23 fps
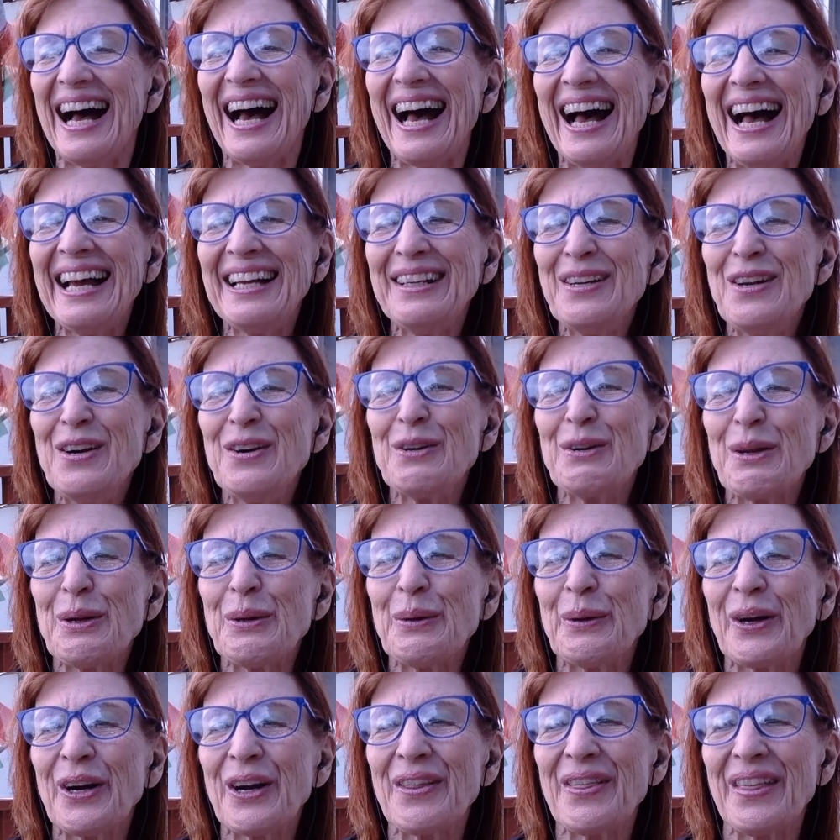I know
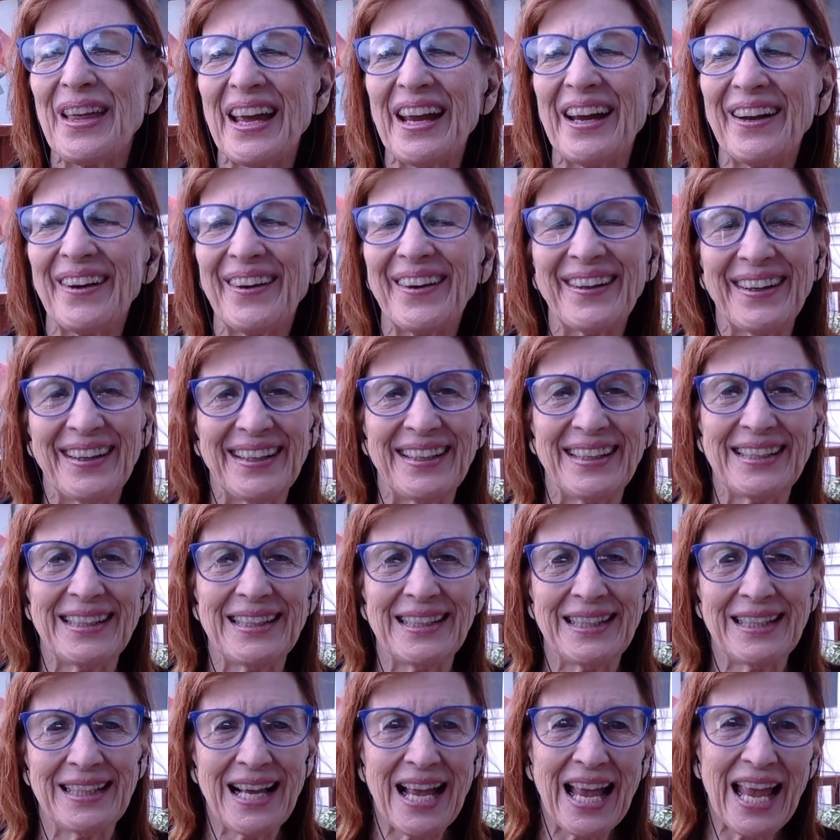you are there,
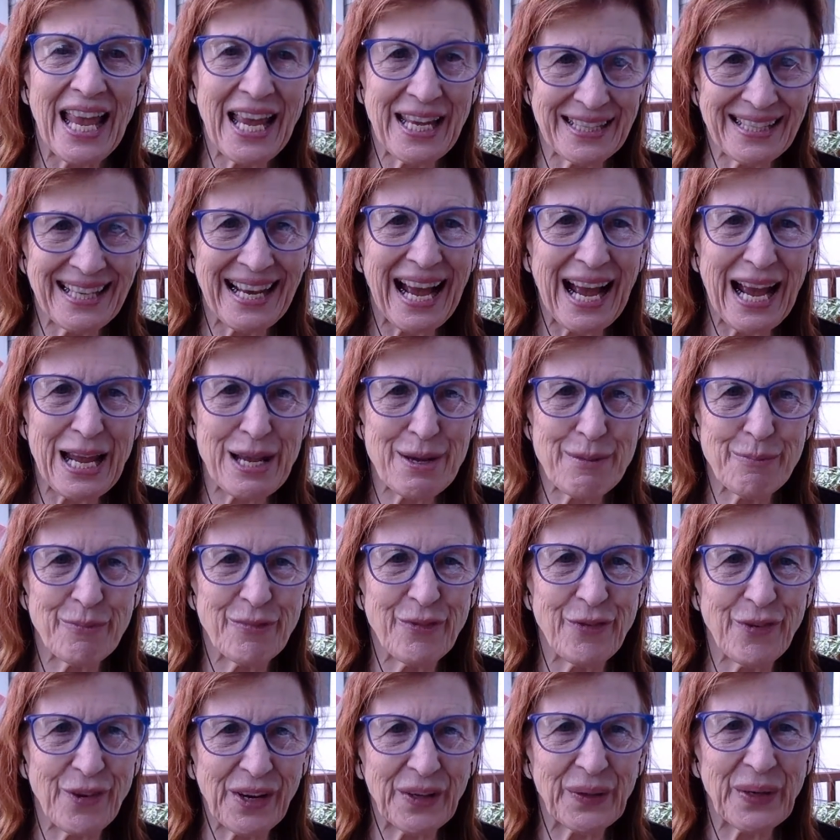and I am
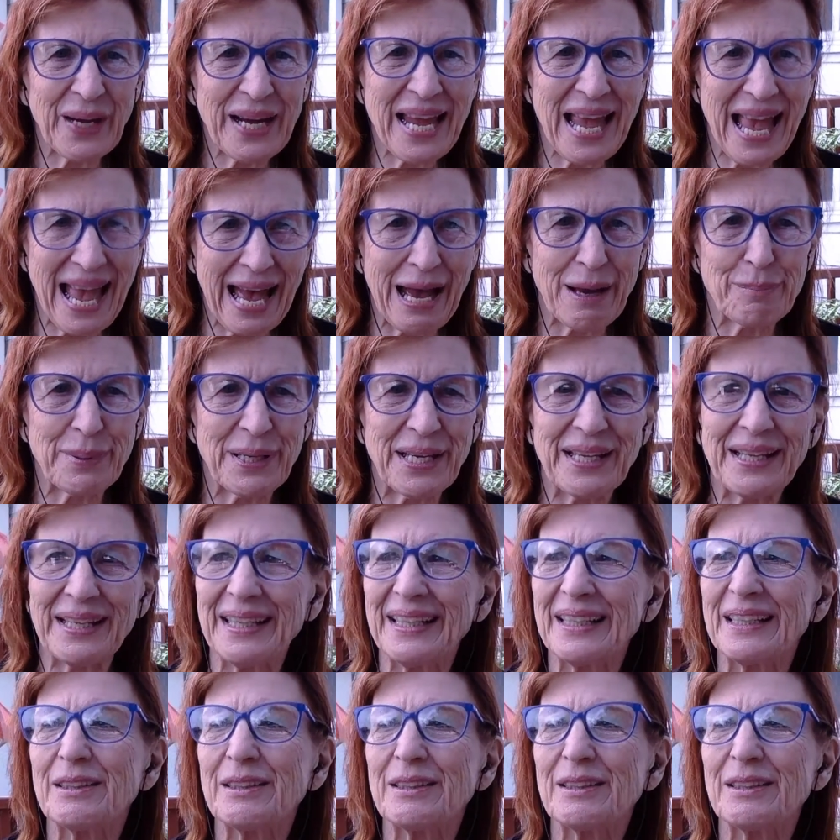very happy.